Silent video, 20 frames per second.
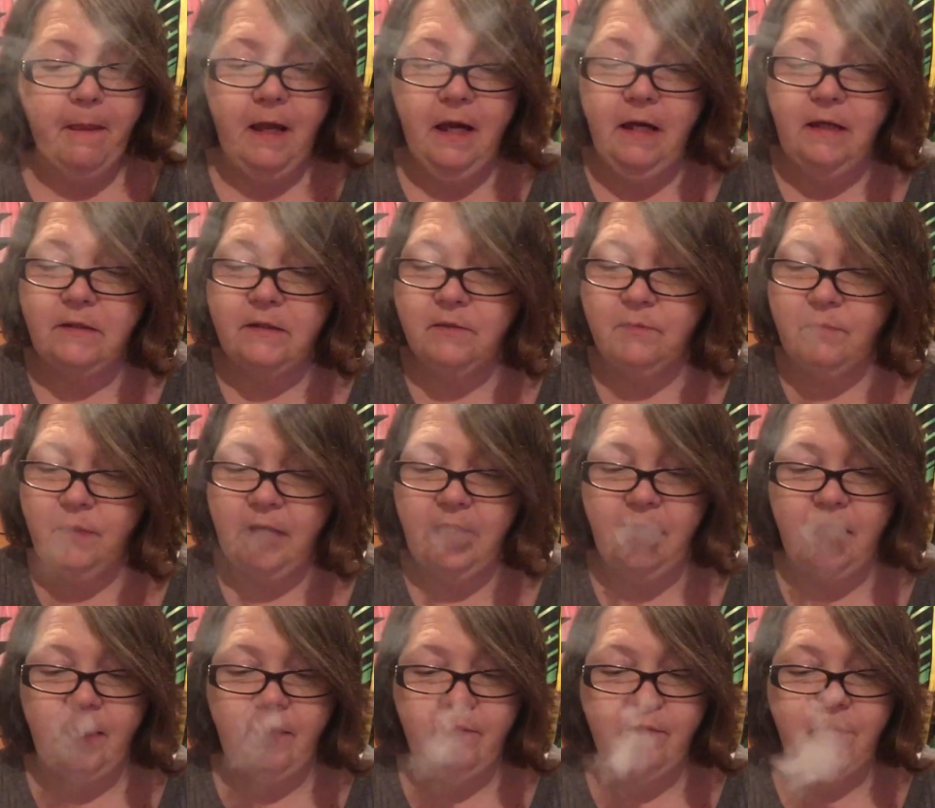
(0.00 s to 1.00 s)
It's
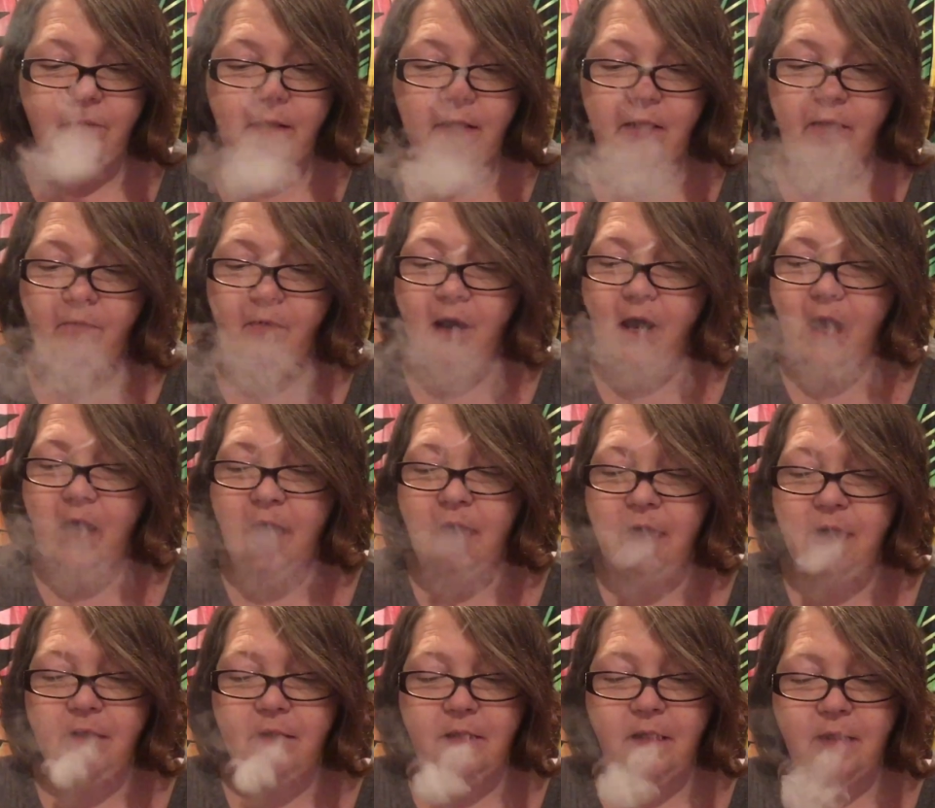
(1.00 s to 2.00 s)
reading everything
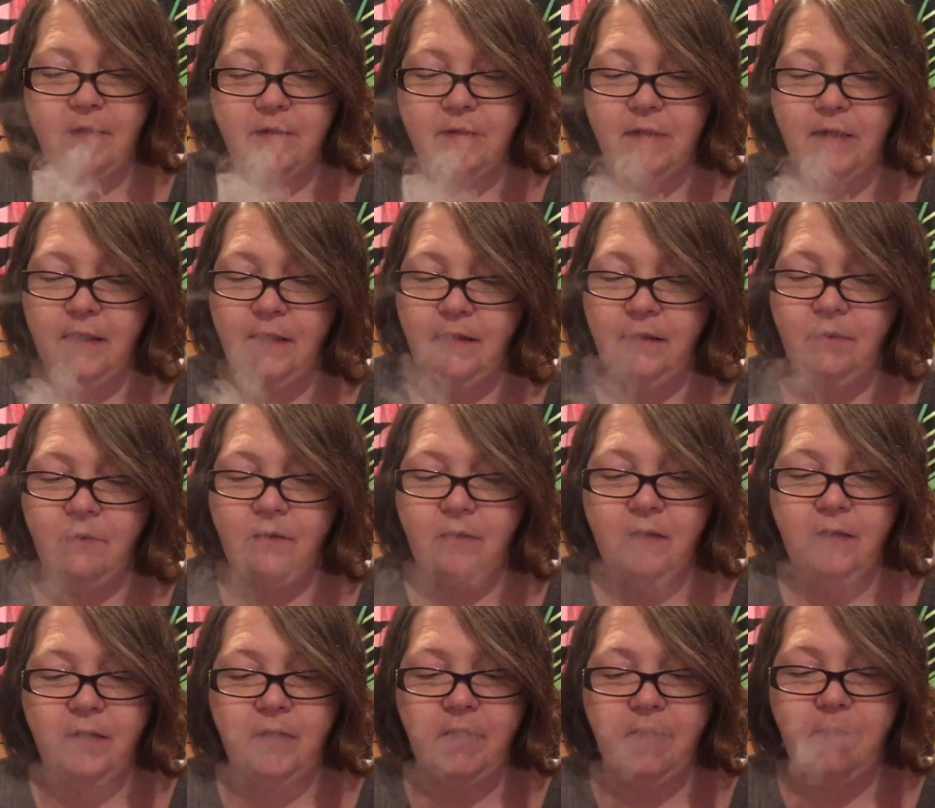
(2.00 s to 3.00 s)
right. It's hitting
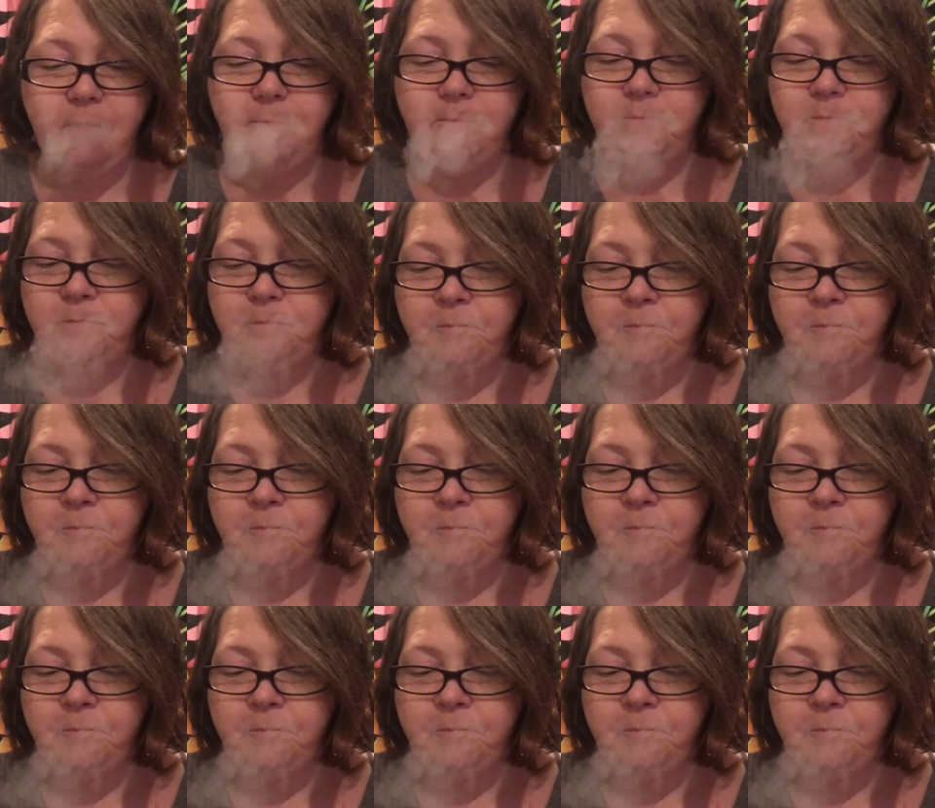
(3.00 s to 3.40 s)
good.